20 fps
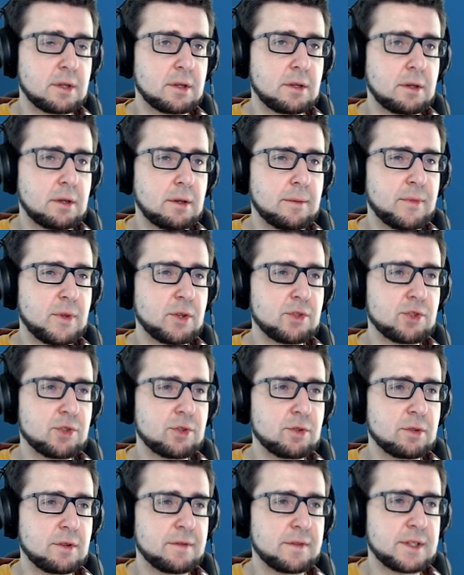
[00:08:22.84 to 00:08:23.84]
I'm not
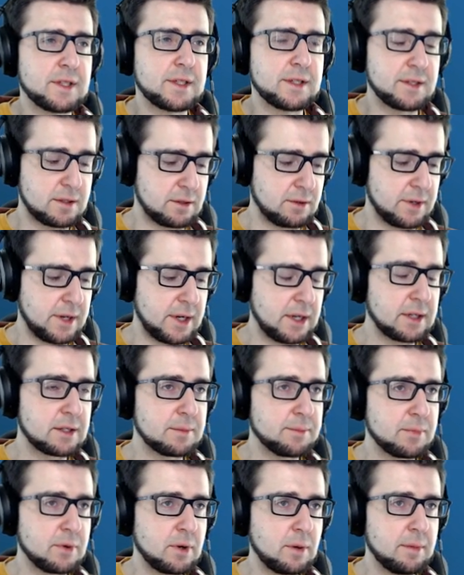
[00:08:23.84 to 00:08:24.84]
sure if this is
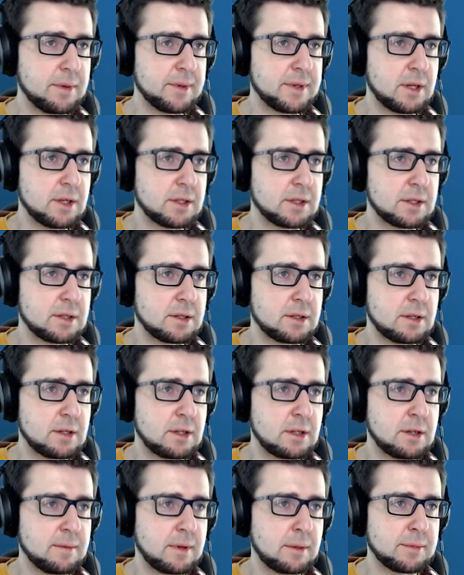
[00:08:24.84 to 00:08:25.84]
correct. Probably not.
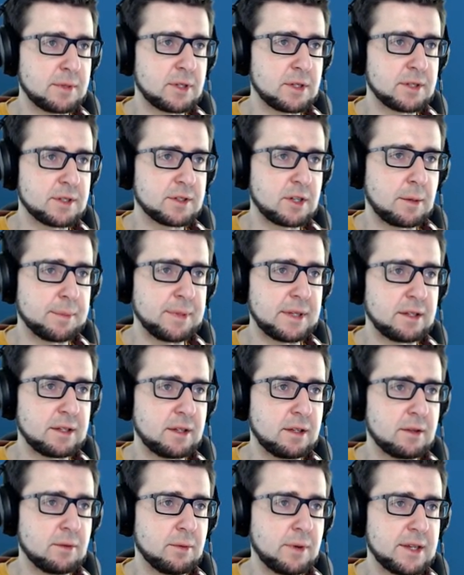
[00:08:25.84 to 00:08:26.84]
Um, I'm gonna just copy it
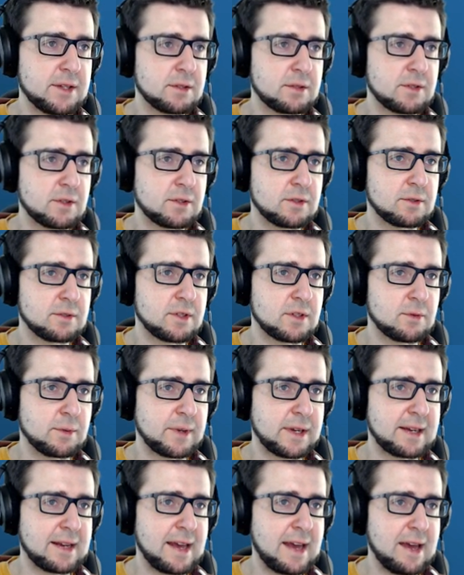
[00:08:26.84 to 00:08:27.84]
either way, so just just so we
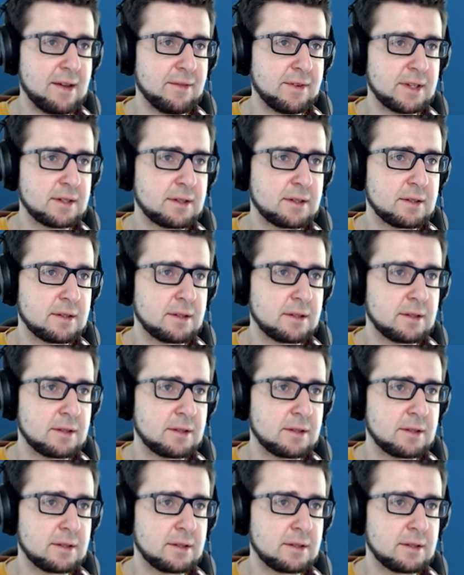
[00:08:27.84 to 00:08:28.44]
can have it.